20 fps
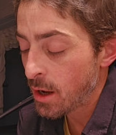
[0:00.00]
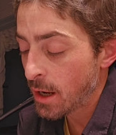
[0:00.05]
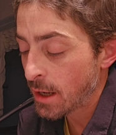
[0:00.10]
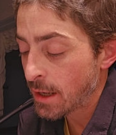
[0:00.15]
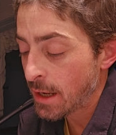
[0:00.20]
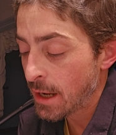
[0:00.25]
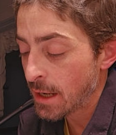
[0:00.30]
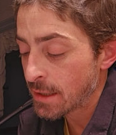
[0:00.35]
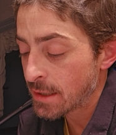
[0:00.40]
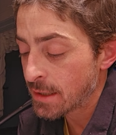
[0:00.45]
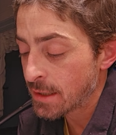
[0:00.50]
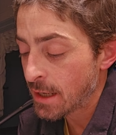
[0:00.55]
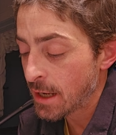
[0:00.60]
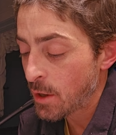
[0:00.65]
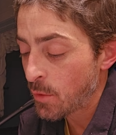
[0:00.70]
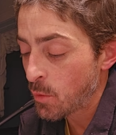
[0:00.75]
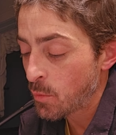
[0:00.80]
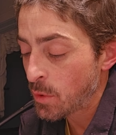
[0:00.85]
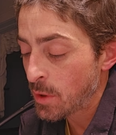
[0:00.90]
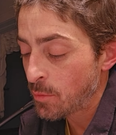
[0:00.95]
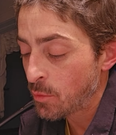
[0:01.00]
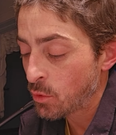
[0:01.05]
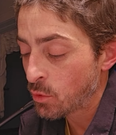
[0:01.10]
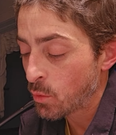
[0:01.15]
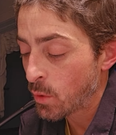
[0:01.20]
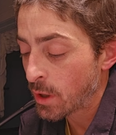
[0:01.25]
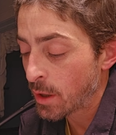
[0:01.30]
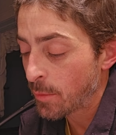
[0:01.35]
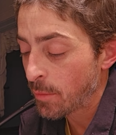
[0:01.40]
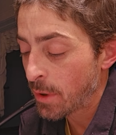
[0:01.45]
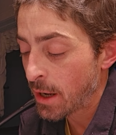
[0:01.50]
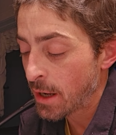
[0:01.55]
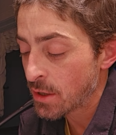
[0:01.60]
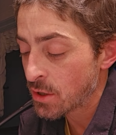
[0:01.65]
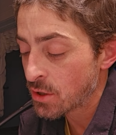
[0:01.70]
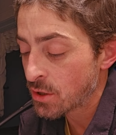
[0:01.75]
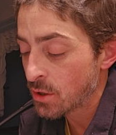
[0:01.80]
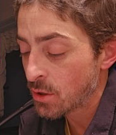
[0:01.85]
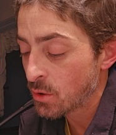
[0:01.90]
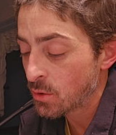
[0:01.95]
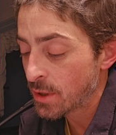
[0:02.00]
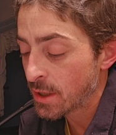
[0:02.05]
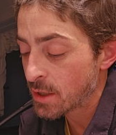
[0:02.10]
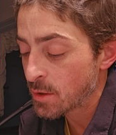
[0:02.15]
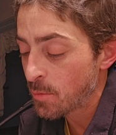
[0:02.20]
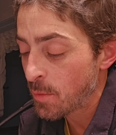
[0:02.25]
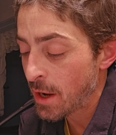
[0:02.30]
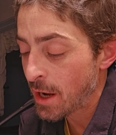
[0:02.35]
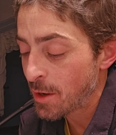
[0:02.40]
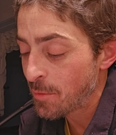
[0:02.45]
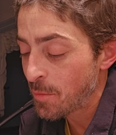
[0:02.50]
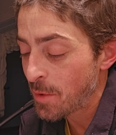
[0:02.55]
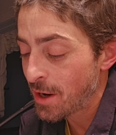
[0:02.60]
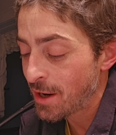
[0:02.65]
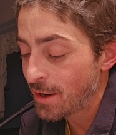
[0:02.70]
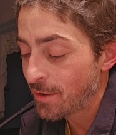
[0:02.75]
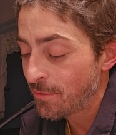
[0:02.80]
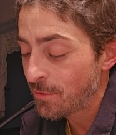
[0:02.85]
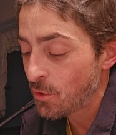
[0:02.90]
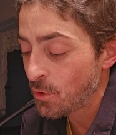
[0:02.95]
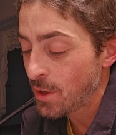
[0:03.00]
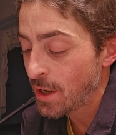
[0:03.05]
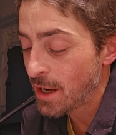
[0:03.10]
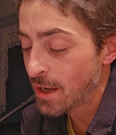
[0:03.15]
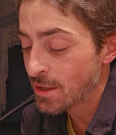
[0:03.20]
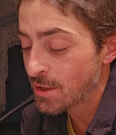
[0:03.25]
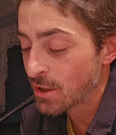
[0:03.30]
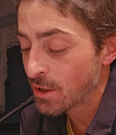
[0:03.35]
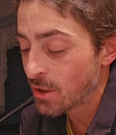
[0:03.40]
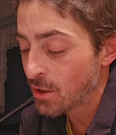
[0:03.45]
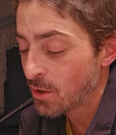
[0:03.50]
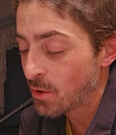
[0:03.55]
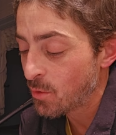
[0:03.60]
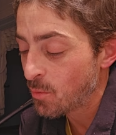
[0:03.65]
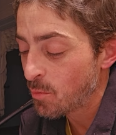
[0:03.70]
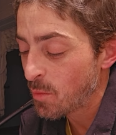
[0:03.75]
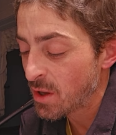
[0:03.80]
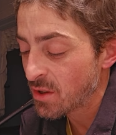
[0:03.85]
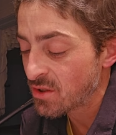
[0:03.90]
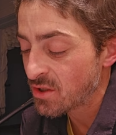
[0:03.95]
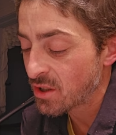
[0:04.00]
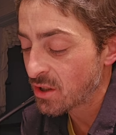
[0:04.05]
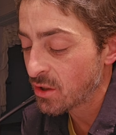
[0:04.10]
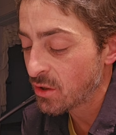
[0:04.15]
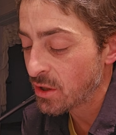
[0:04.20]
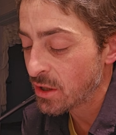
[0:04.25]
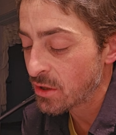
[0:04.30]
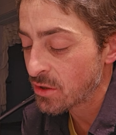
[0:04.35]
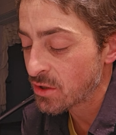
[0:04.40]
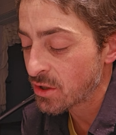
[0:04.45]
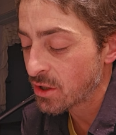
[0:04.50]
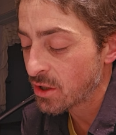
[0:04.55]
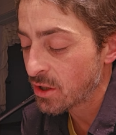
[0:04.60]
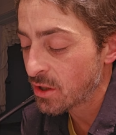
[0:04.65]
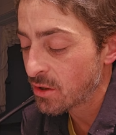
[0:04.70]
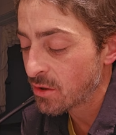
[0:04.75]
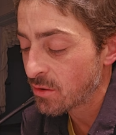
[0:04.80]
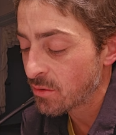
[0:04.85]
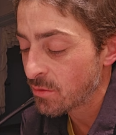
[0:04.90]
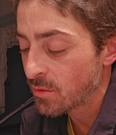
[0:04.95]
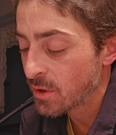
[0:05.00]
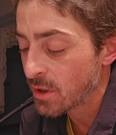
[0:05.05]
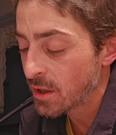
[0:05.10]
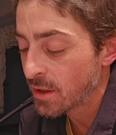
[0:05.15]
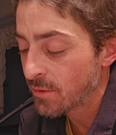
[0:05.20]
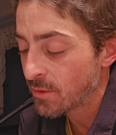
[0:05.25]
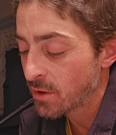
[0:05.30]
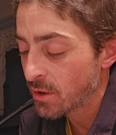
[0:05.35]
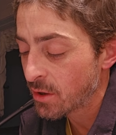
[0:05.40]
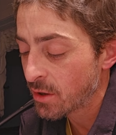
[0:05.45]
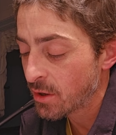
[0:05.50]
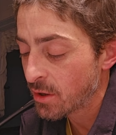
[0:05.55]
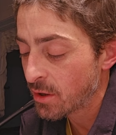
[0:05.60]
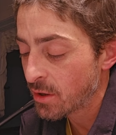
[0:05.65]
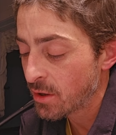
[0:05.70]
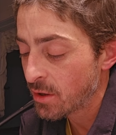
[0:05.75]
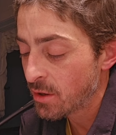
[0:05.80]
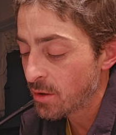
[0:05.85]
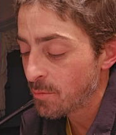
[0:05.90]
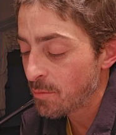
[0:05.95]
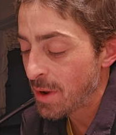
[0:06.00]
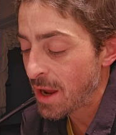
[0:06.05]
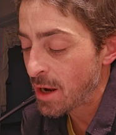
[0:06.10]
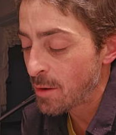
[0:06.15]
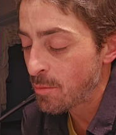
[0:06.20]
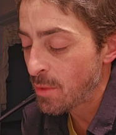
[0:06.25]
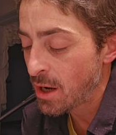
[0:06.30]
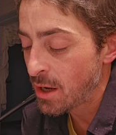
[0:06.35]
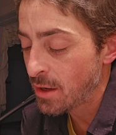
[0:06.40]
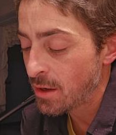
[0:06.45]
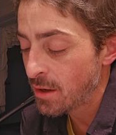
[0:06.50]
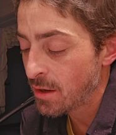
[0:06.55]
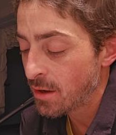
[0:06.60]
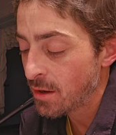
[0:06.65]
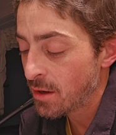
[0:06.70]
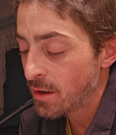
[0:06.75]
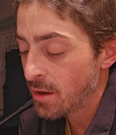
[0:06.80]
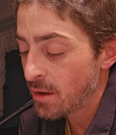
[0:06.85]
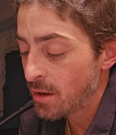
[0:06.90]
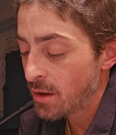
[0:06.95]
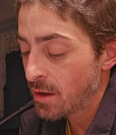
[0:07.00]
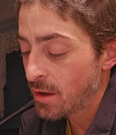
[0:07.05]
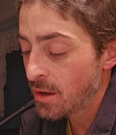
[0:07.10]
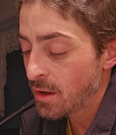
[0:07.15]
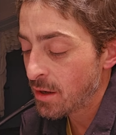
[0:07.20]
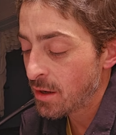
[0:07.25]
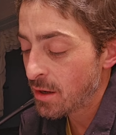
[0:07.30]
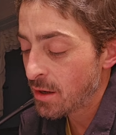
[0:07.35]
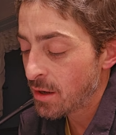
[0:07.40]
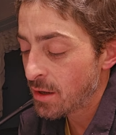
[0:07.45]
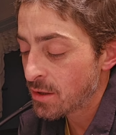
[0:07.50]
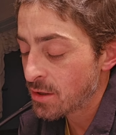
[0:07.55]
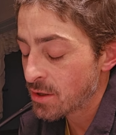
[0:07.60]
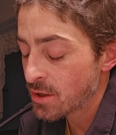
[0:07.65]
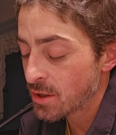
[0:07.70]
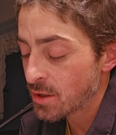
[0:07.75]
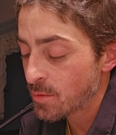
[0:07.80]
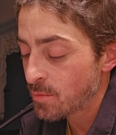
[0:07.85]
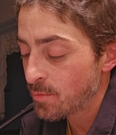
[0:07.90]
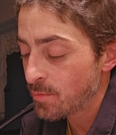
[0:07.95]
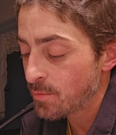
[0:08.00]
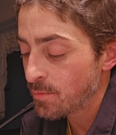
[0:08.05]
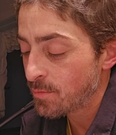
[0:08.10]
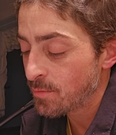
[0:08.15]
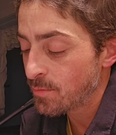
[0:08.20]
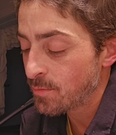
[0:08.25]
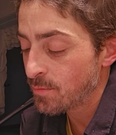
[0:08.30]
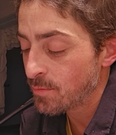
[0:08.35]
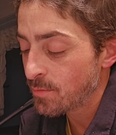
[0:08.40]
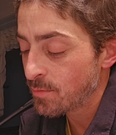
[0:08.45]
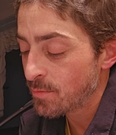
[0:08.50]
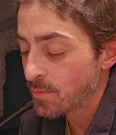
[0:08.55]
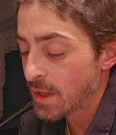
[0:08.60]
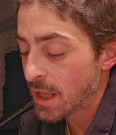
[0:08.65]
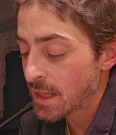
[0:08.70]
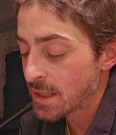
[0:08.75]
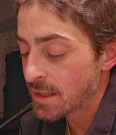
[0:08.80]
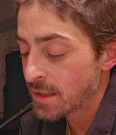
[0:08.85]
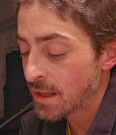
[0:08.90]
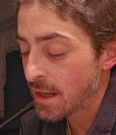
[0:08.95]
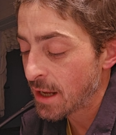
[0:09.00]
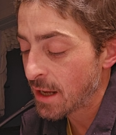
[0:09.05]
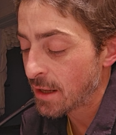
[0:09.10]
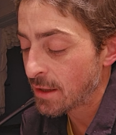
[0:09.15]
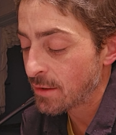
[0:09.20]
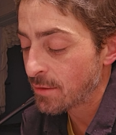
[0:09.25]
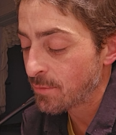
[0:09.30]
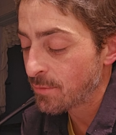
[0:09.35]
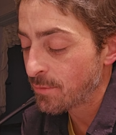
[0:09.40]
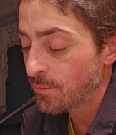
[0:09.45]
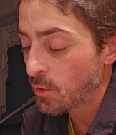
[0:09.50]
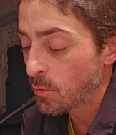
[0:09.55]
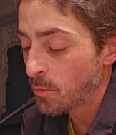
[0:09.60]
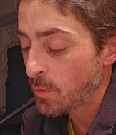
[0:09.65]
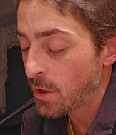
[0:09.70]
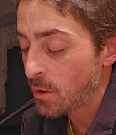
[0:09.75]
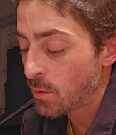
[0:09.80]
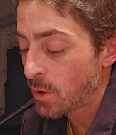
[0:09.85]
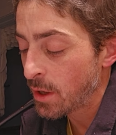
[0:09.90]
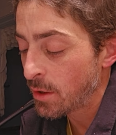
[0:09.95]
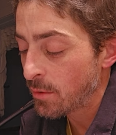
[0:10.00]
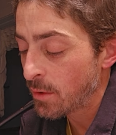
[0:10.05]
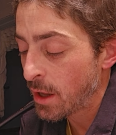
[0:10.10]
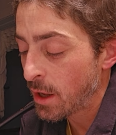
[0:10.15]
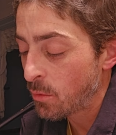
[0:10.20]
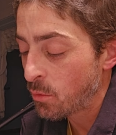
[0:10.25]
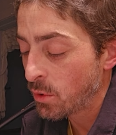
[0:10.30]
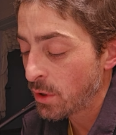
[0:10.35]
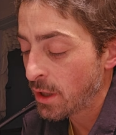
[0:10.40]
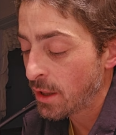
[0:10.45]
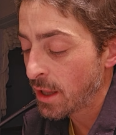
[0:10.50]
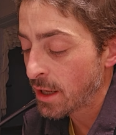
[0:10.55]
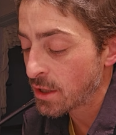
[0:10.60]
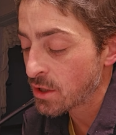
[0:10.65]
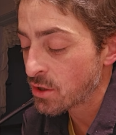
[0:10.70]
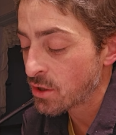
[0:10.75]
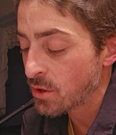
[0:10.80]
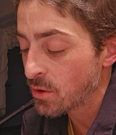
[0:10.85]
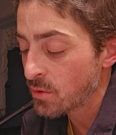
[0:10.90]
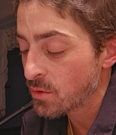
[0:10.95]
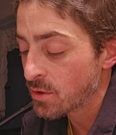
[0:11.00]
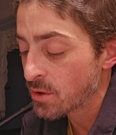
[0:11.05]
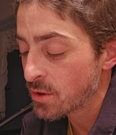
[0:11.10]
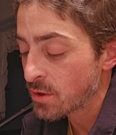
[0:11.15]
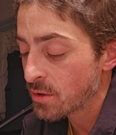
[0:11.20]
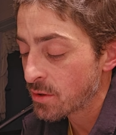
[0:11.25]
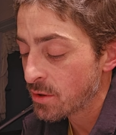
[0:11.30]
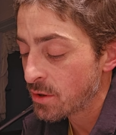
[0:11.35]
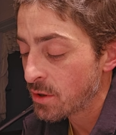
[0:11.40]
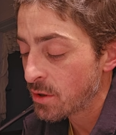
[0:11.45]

I can't stand when people want to buy a stone that's man-made a few days ago, months ago, years ago, whatever. Man-made. It's just, that's not, for me, what I really like stones.